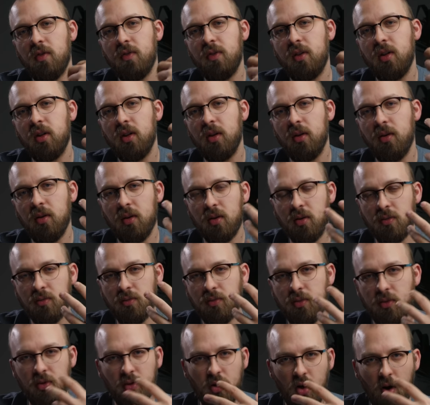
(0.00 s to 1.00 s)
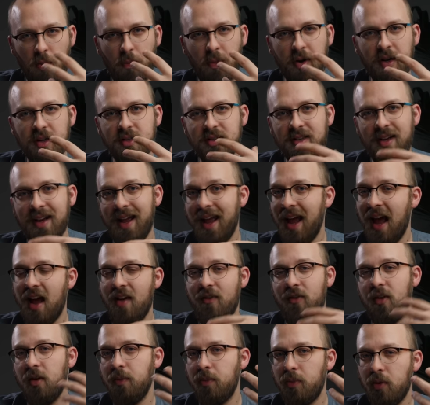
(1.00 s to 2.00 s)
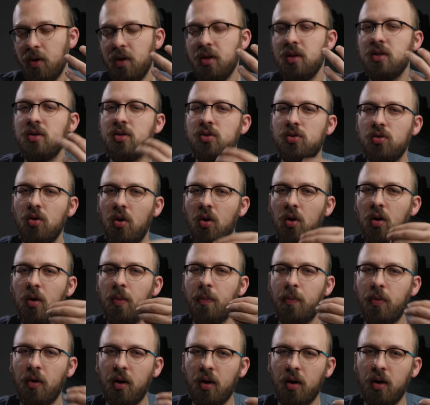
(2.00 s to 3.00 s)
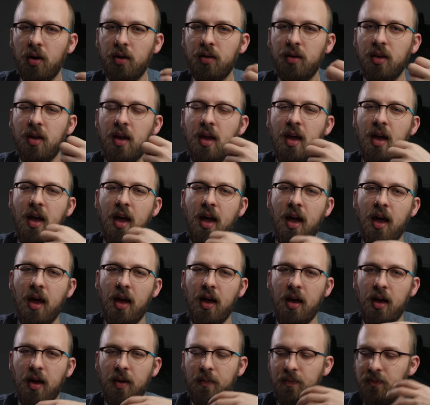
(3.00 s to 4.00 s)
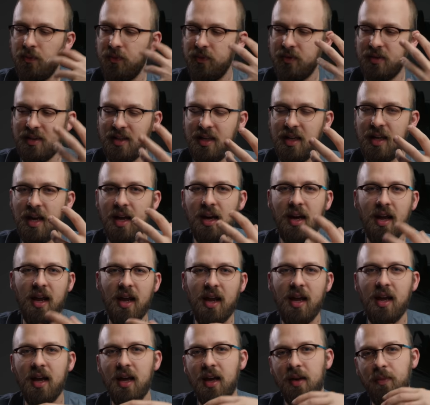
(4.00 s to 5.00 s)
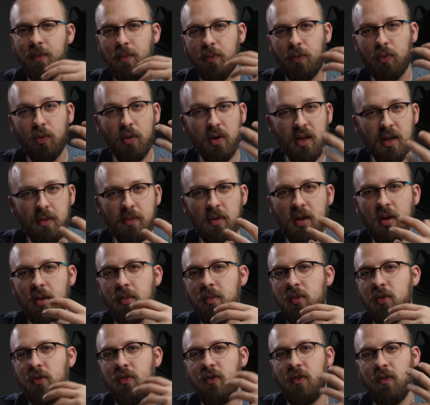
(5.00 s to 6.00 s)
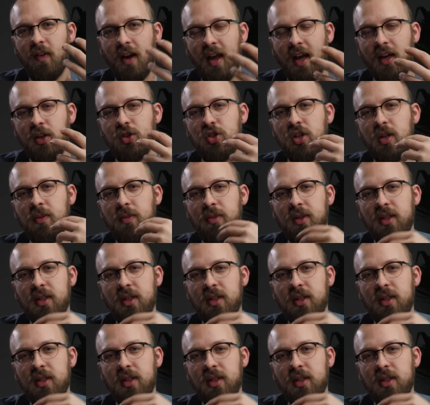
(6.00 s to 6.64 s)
of the companies that have a pretty strong product DNA, a premium flagship